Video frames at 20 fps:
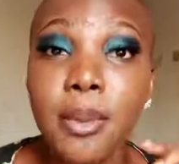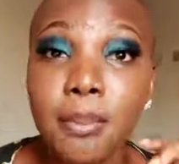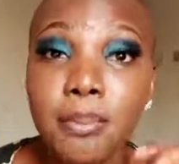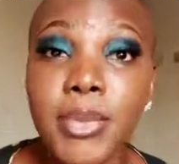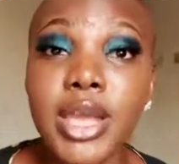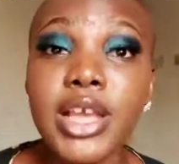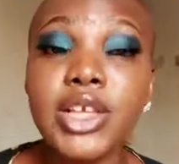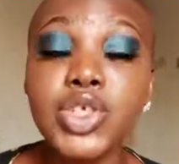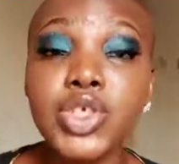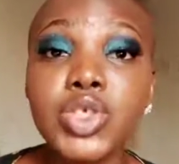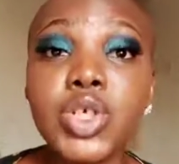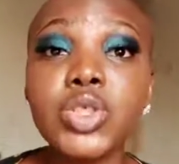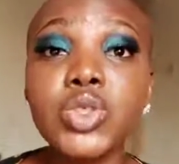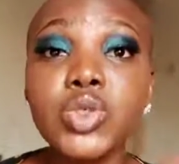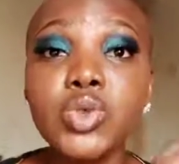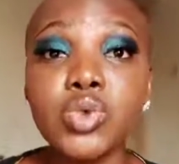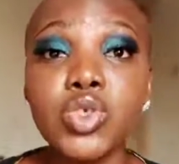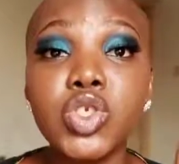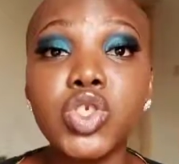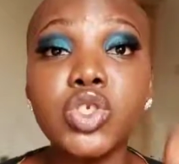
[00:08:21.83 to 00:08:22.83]
Make sure
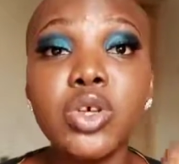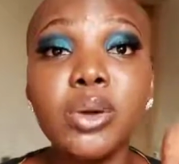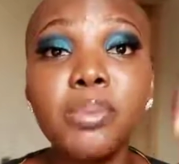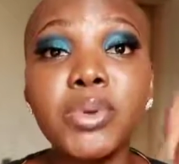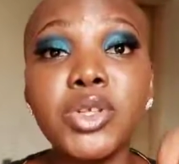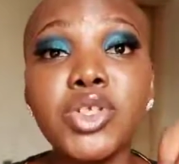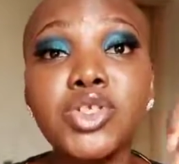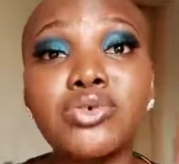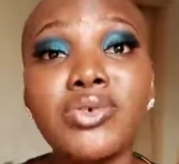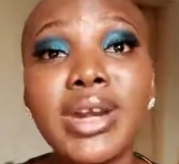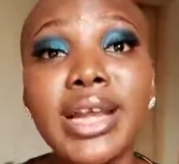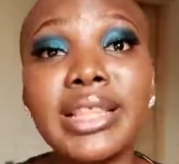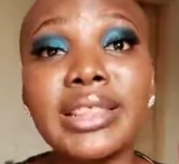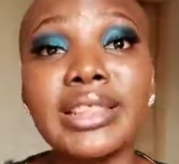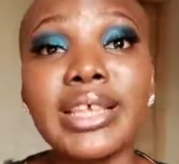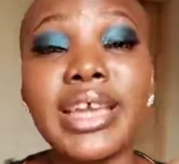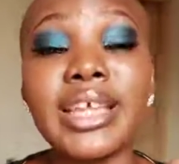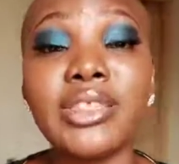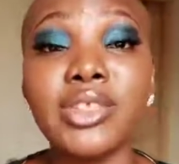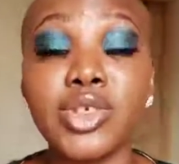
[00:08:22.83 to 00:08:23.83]
to stop it right
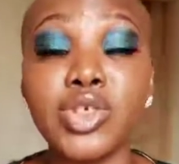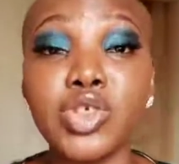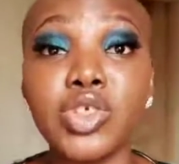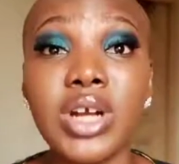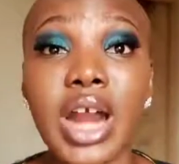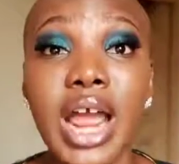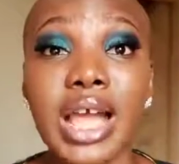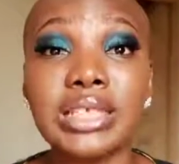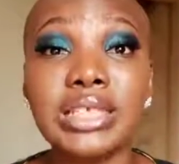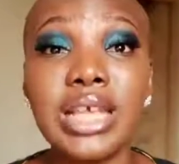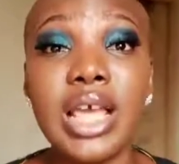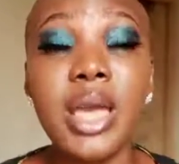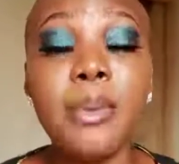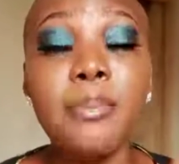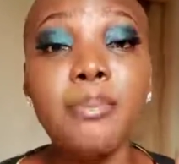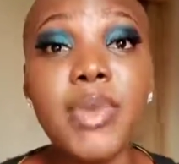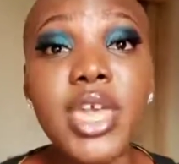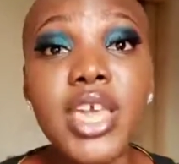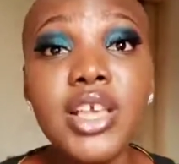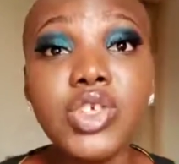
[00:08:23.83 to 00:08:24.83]
there in the tracks.
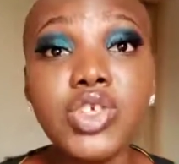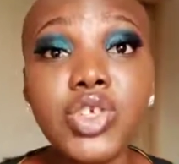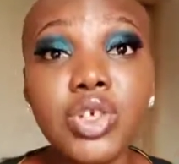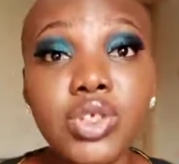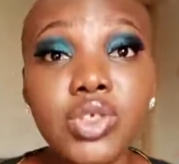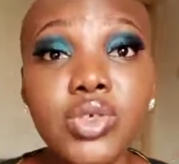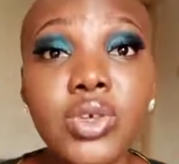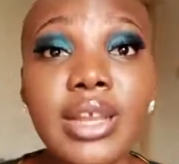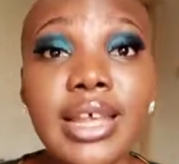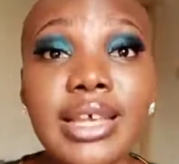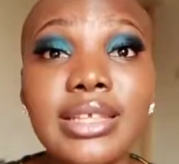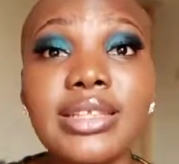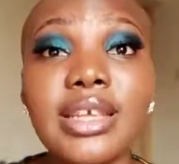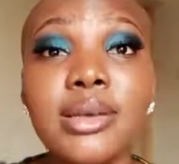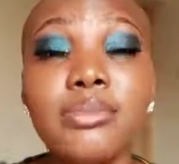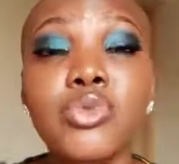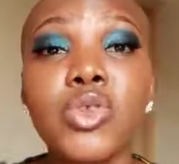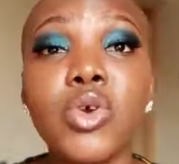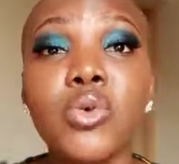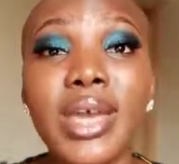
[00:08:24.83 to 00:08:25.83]
Make sure to let
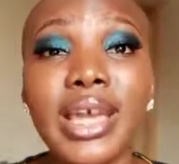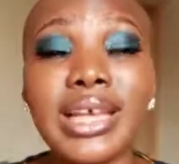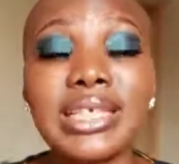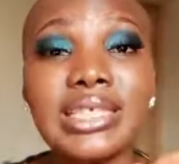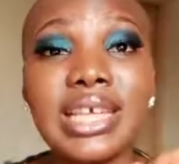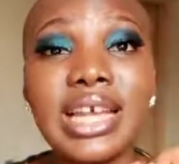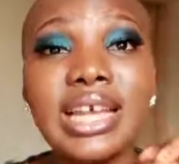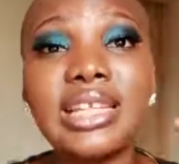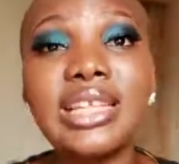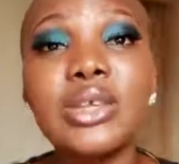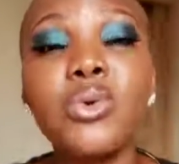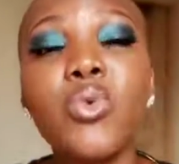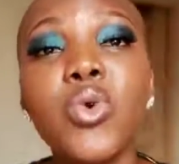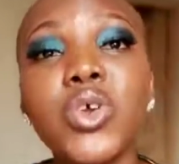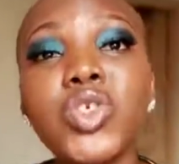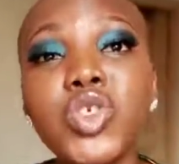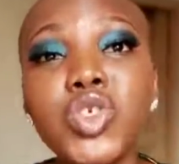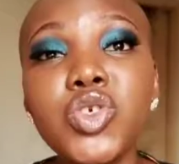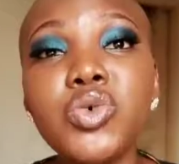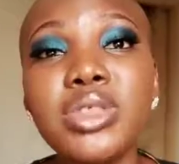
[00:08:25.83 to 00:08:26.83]
them know exactly
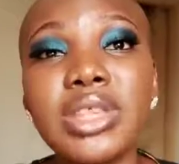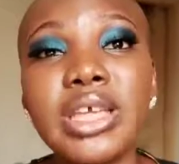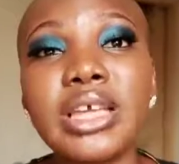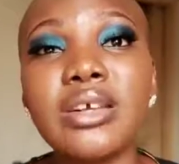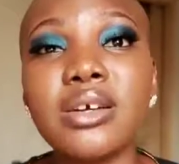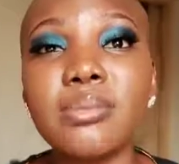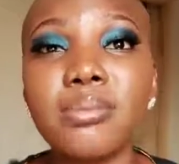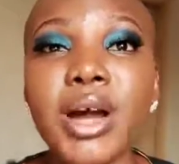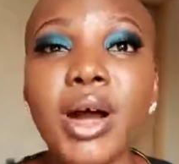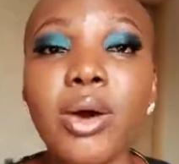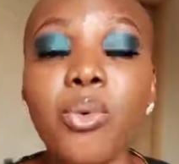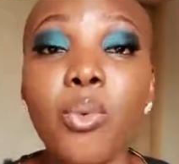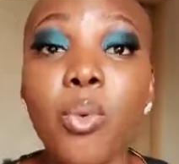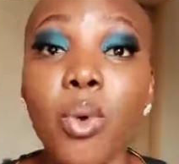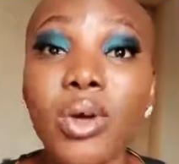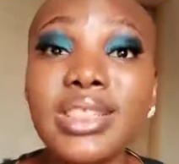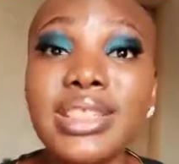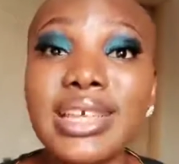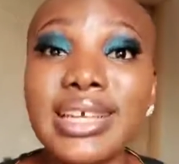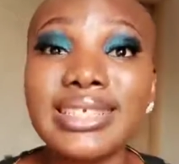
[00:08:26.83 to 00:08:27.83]
what you think about
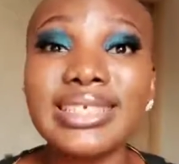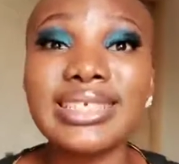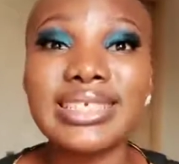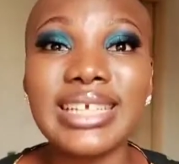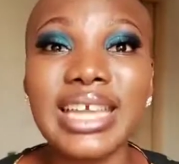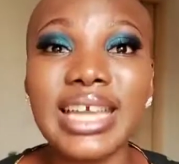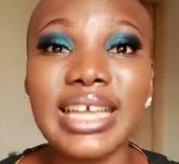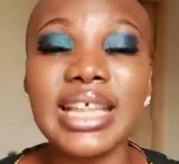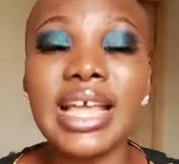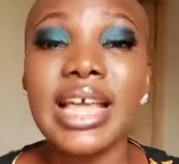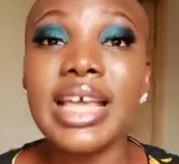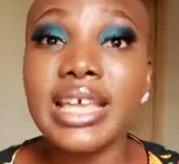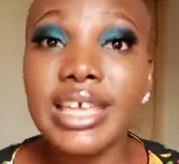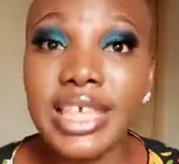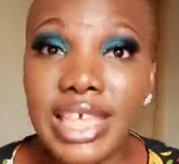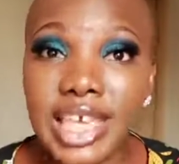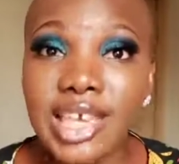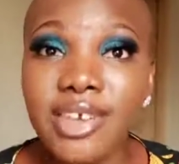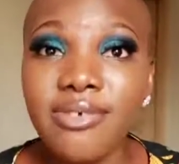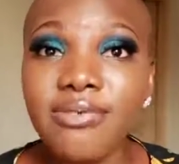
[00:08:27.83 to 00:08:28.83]
what they are saying.
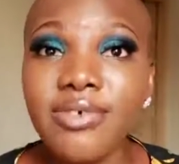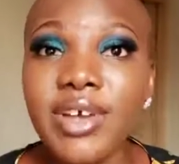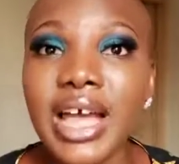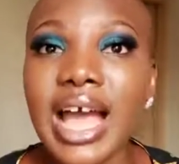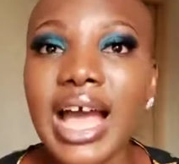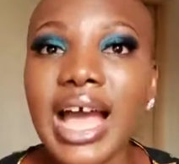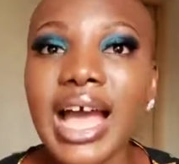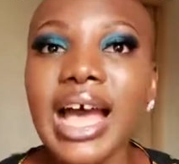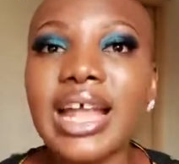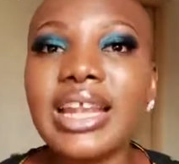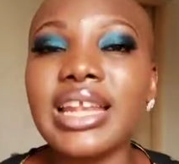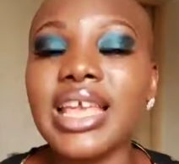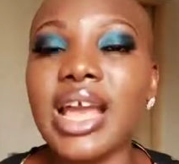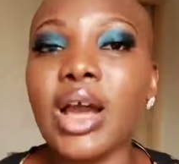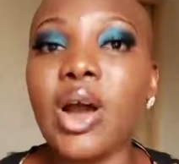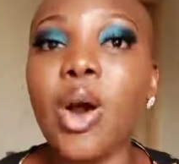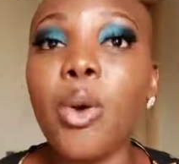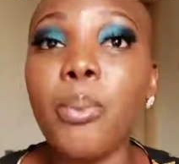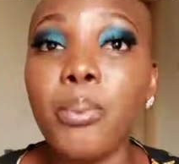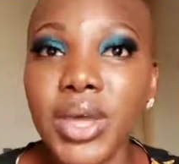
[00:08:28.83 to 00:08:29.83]
Give an
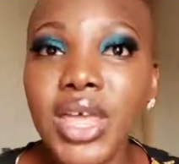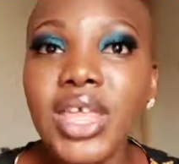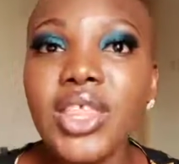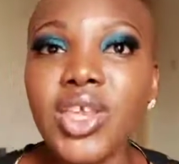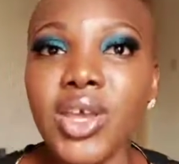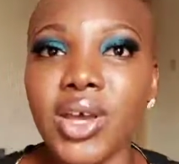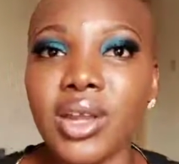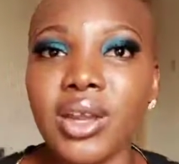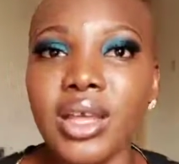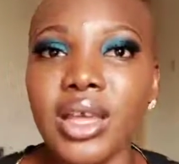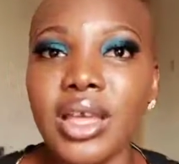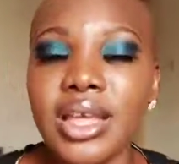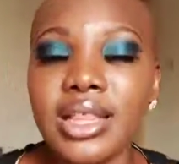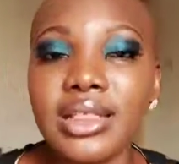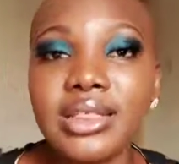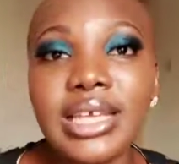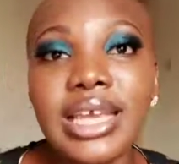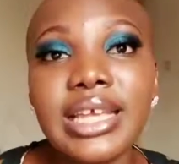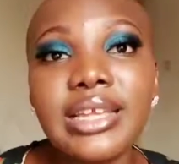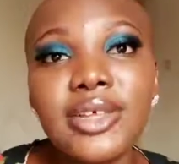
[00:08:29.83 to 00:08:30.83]
opinion.
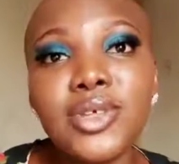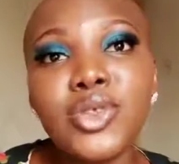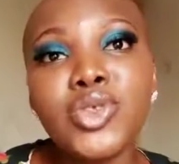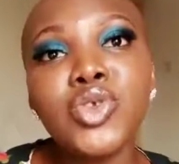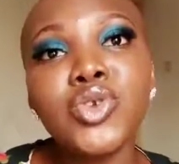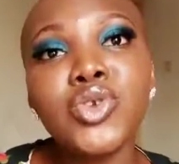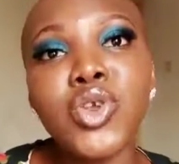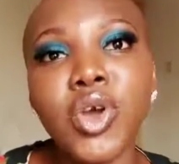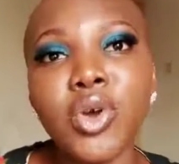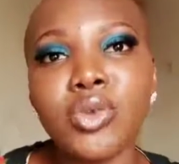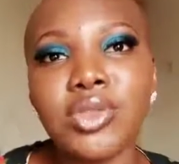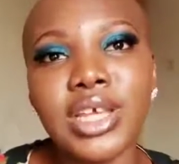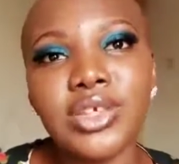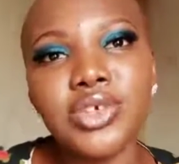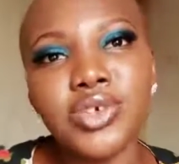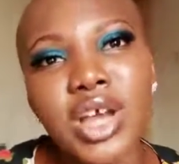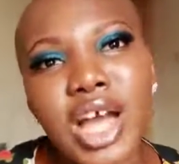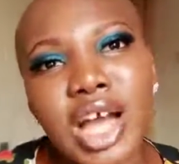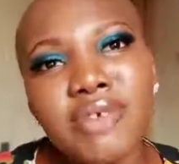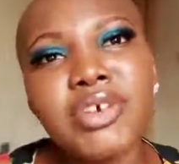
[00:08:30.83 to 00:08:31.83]
They need to know
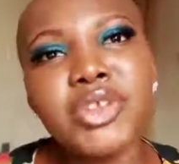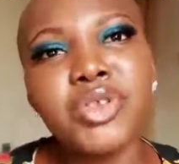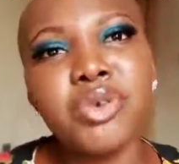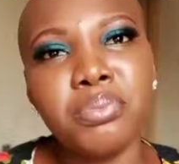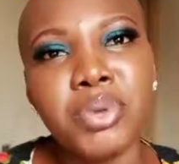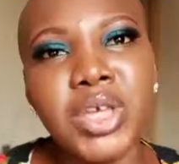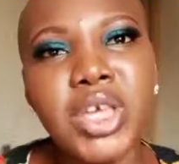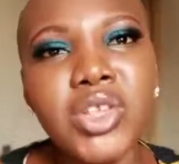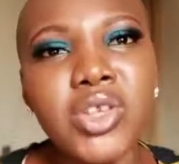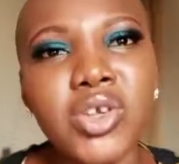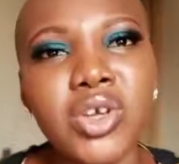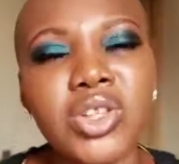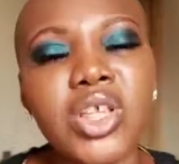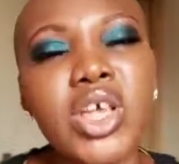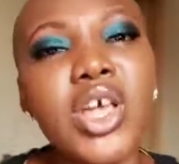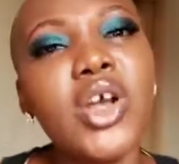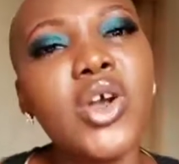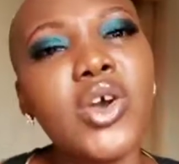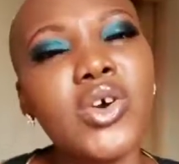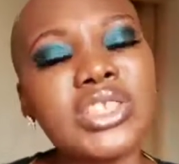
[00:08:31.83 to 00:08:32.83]
that you have an opinion
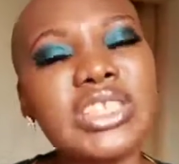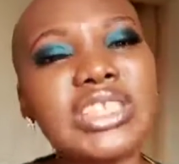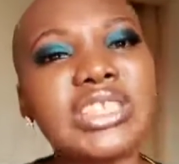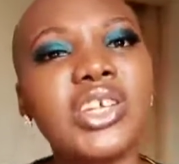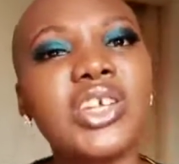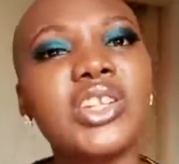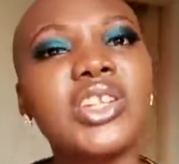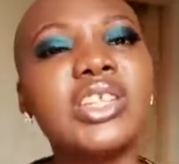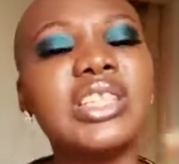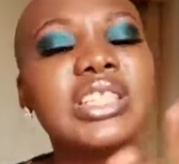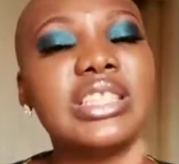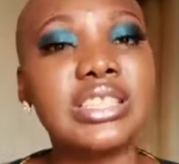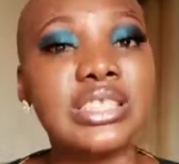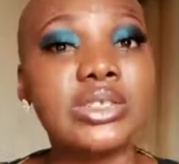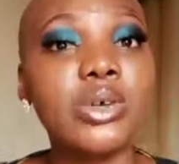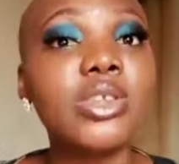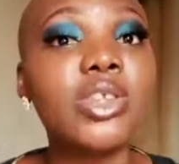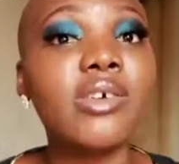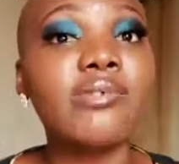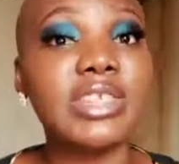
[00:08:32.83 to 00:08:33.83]
concerning
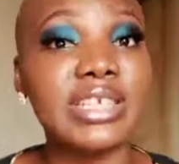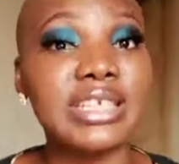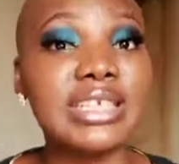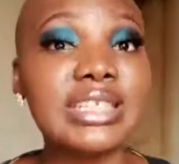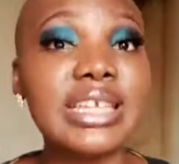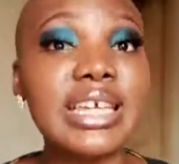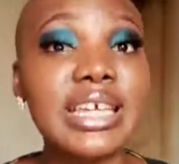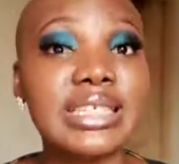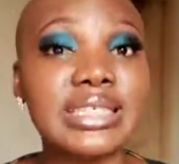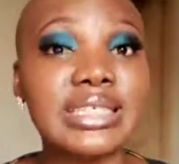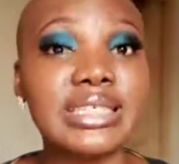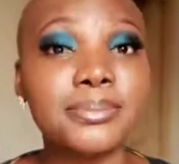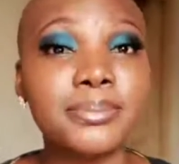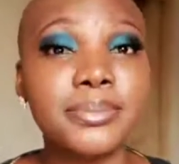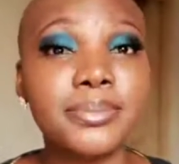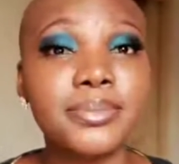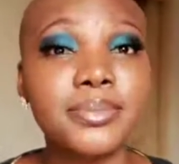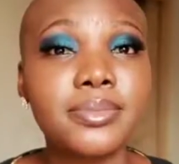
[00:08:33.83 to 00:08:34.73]
sort of these things.